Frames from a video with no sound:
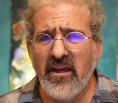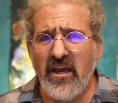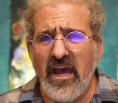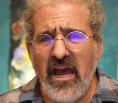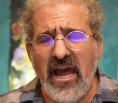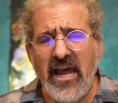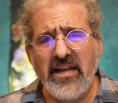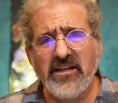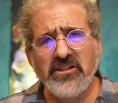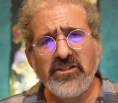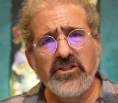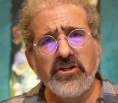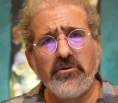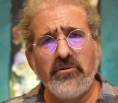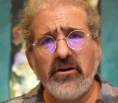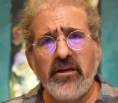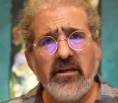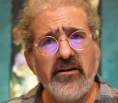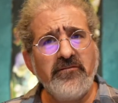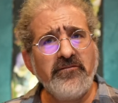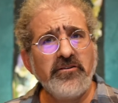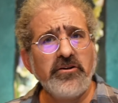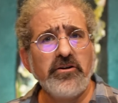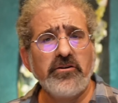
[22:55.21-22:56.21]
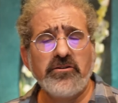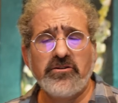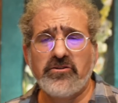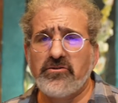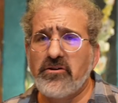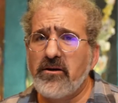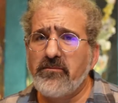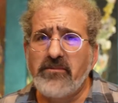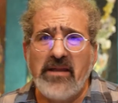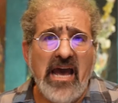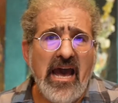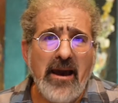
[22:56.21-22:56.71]
And so if your
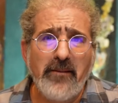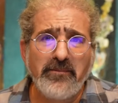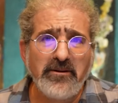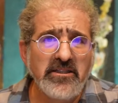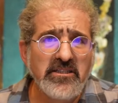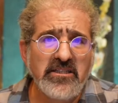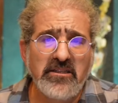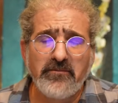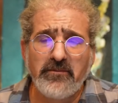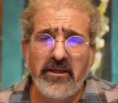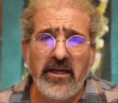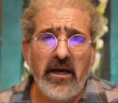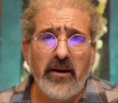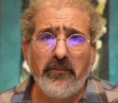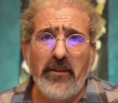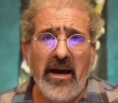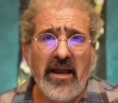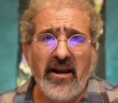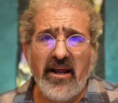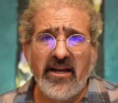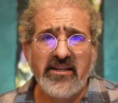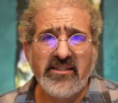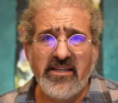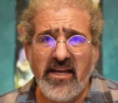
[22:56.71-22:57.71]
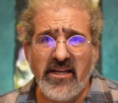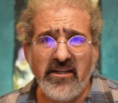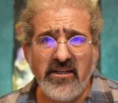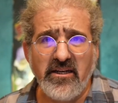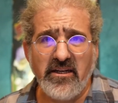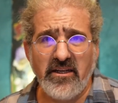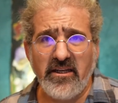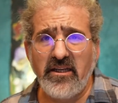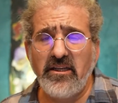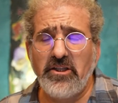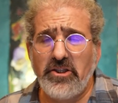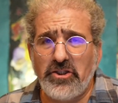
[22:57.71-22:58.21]
script happens to be about
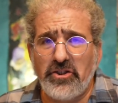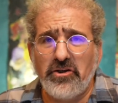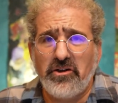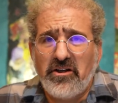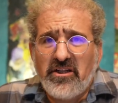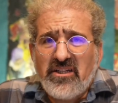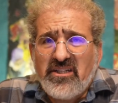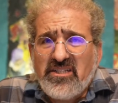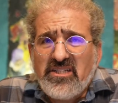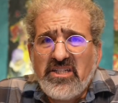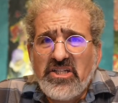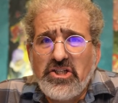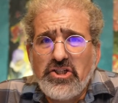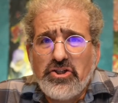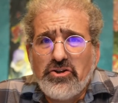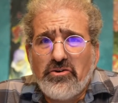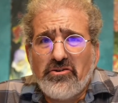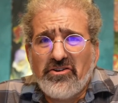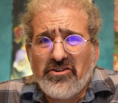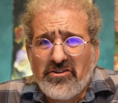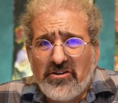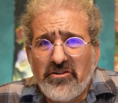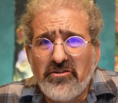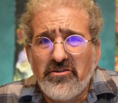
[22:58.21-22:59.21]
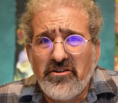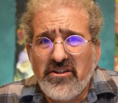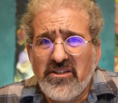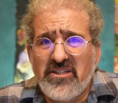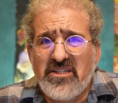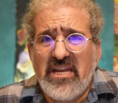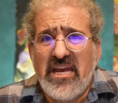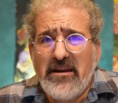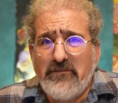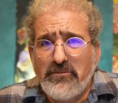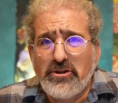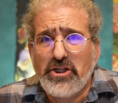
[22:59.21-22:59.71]
identity, you're going to see George Clooney's
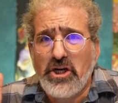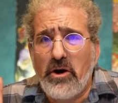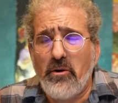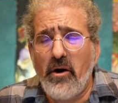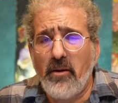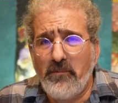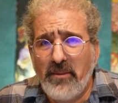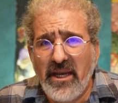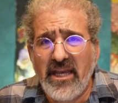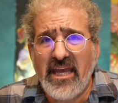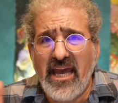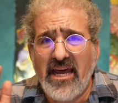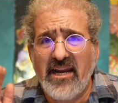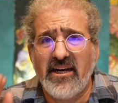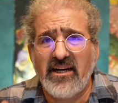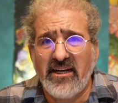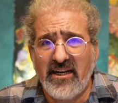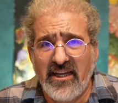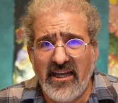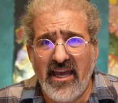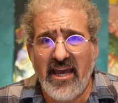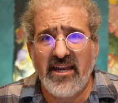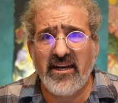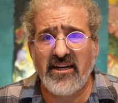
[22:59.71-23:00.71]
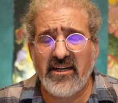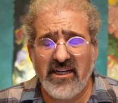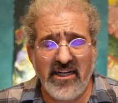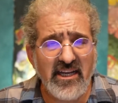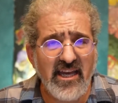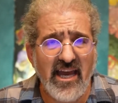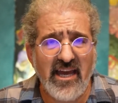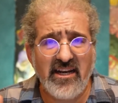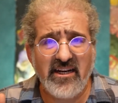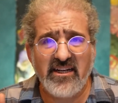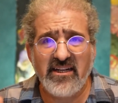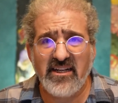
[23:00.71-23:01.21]
name show up again and again and again and